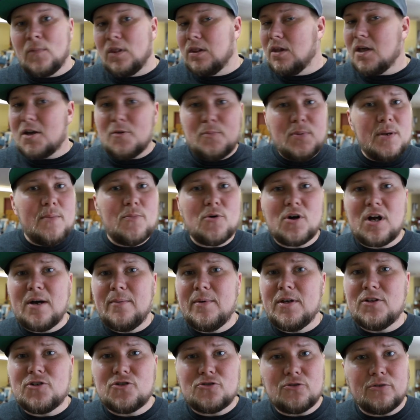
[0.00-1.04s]
A lot of people
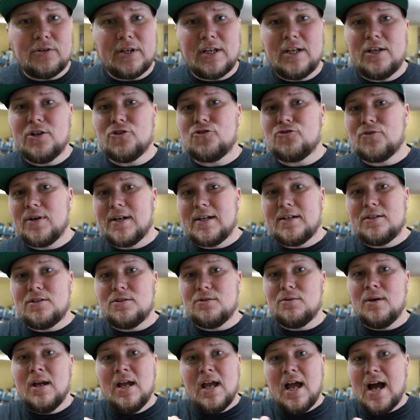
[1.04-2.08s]
come in strolling in here trying
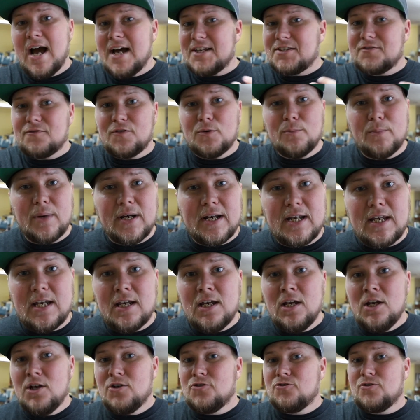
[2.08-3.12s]
to ask for
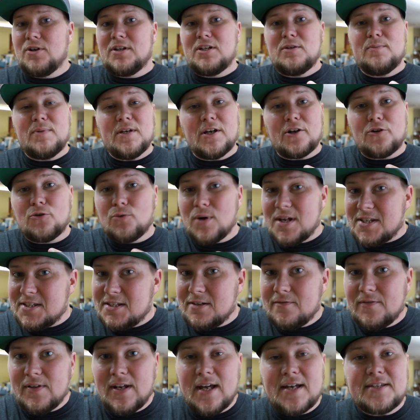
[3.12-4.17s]
money, trying to be
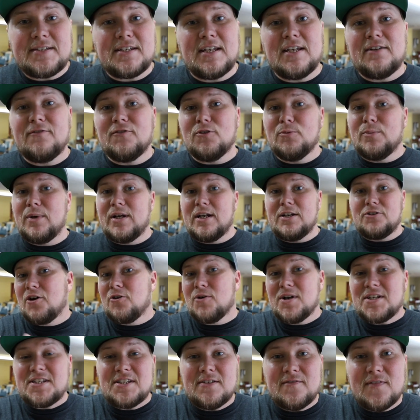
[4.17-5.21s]
aggressive in asking for money,
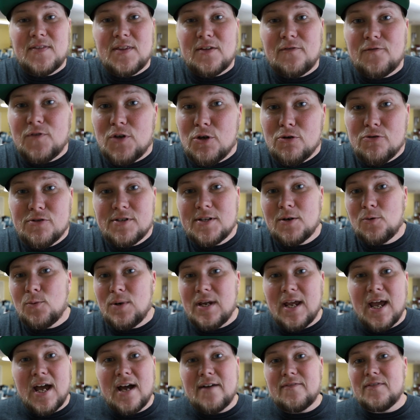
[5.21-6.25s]
aggressive in the views that
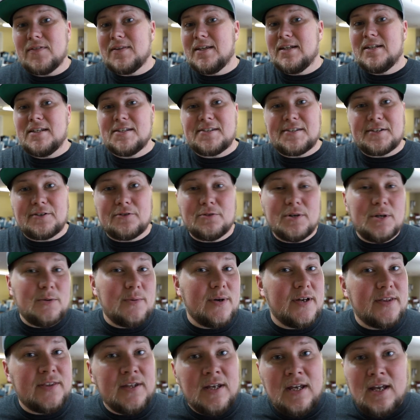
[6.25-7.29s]
we have that they disagree
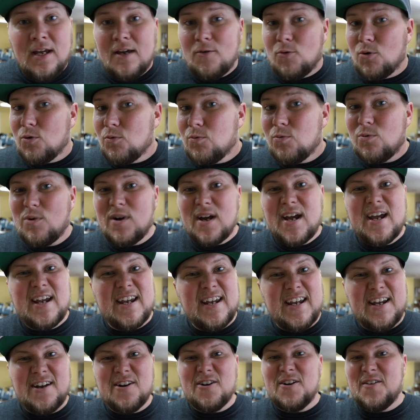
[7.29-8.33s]
with. We're right
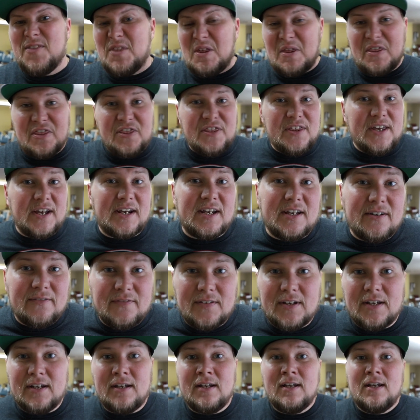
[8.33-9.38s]
here in the thick of
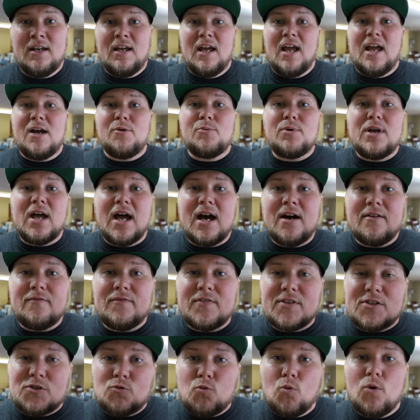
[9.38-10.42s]
it. And we have
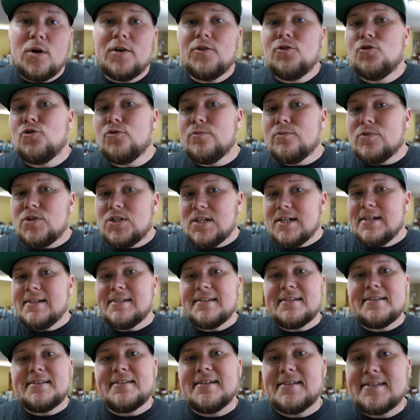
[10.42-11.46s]
this one whom
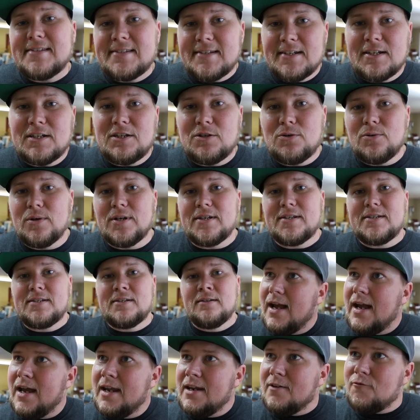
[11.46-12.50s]
Jesus has sent to us.
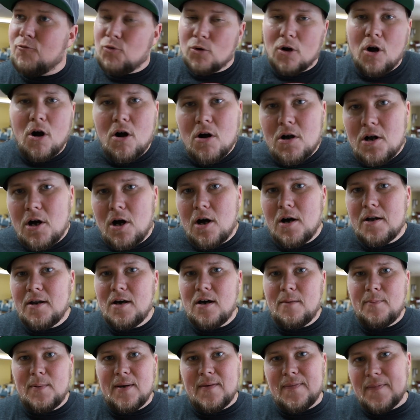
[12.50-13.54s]
And if we're all caught
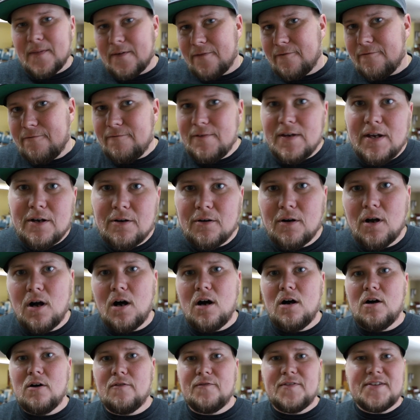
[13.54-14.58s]
up in the fear
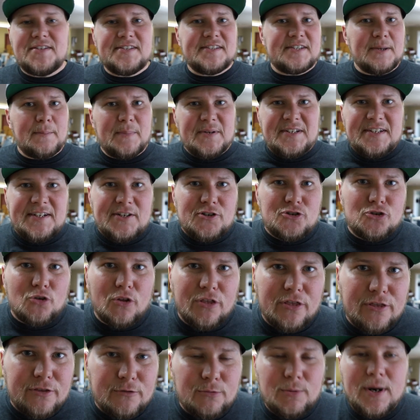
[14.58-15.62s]
of this is a potential
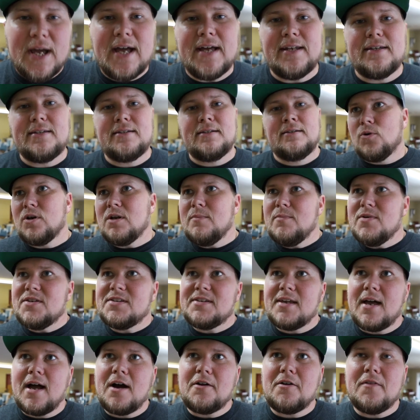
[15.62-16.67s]
threat, we're gonna
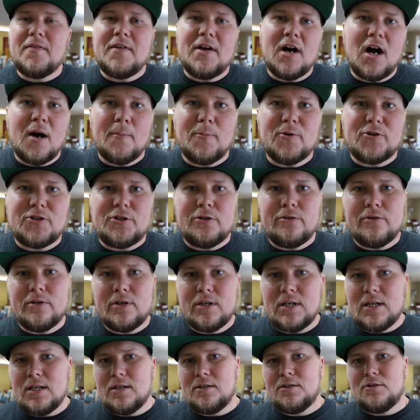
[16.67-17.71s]
miss out on the
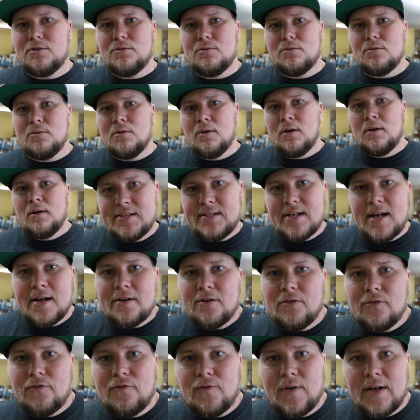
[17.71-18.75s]
opportunity to
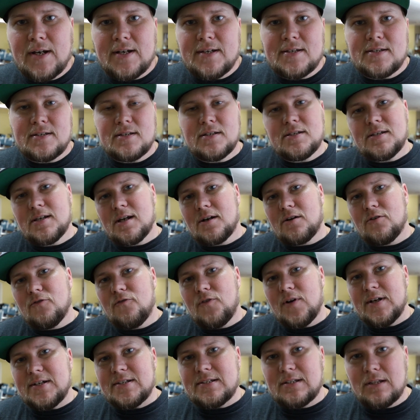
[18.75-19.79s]
sacrifice, to
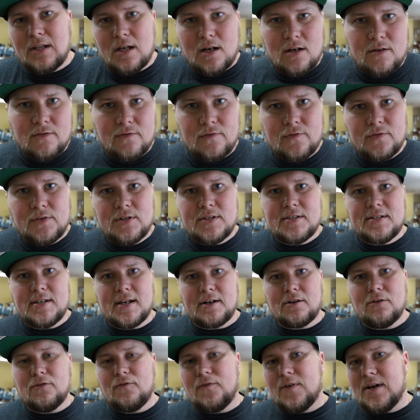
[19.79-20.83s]
sacrifice love, to
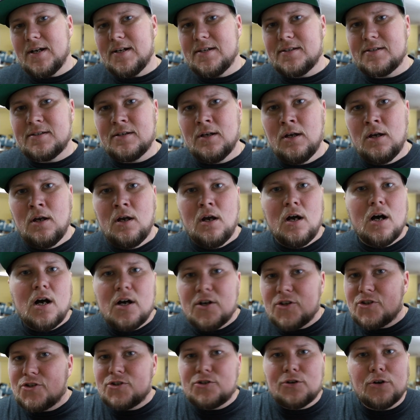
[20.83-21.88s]
sacrifice
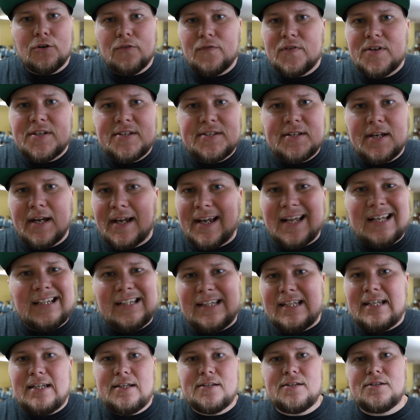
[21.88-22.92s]
a service, a
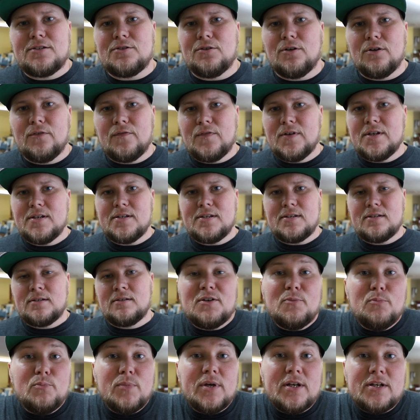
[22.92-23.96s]
clean service,
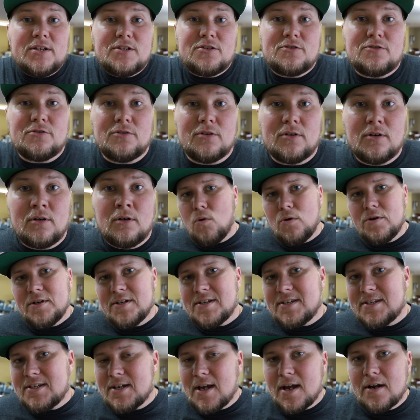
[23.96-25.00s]
to minister, or
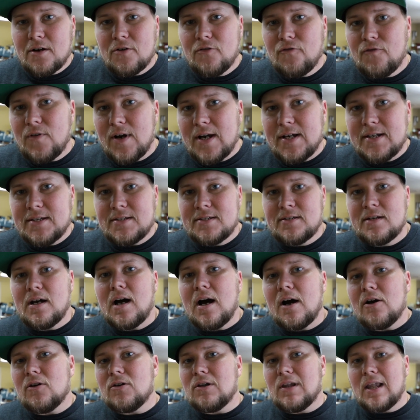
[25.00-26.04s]
to sacrifice
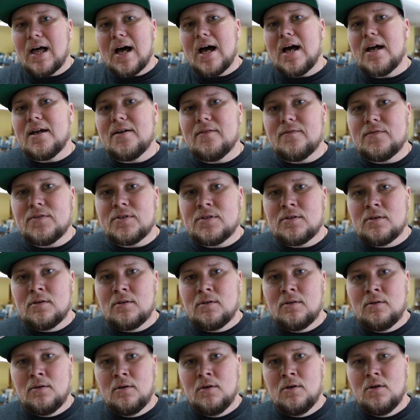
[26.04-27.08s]
our lives
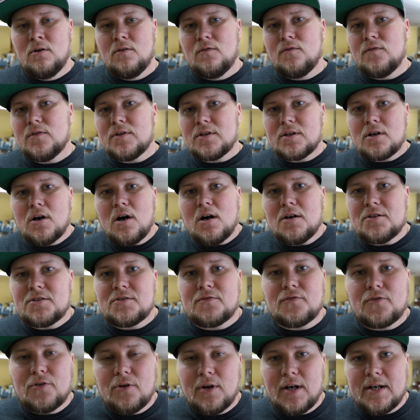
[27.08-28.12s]
for the
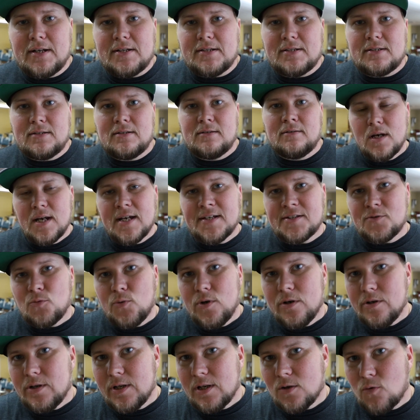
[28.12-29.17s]
cause of Christ. It's
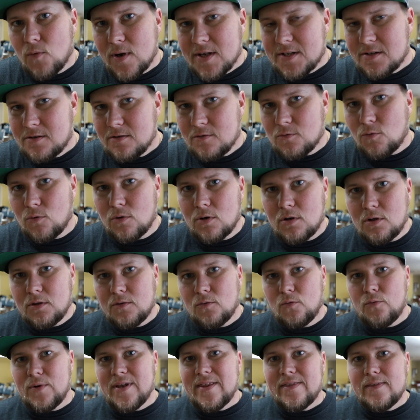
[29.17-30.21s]
weird, in a Western
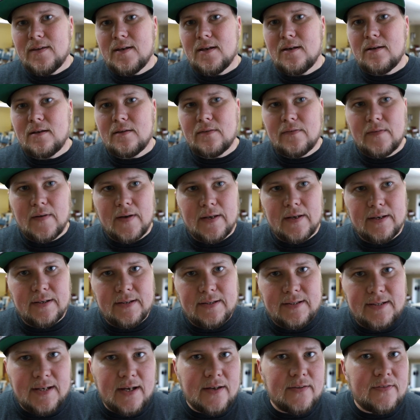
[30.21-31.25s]
world, we think
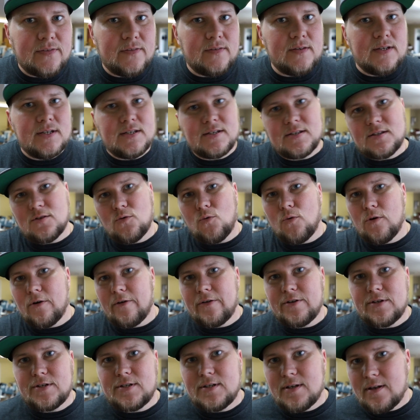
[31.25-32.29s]
that death is the
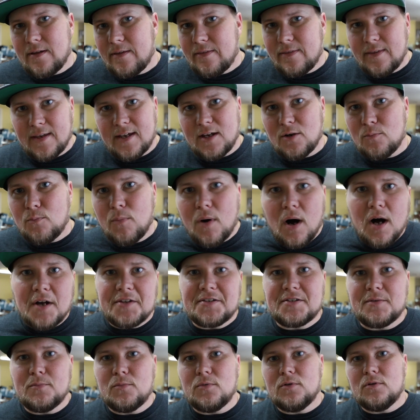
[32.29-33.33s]
worst thing
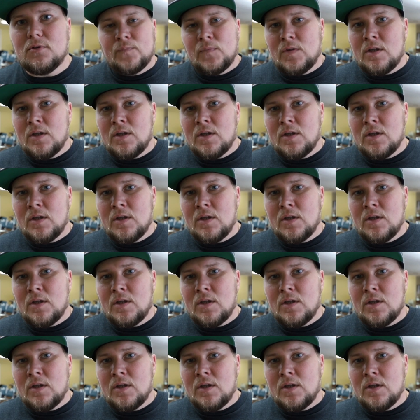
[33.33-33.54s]
possible.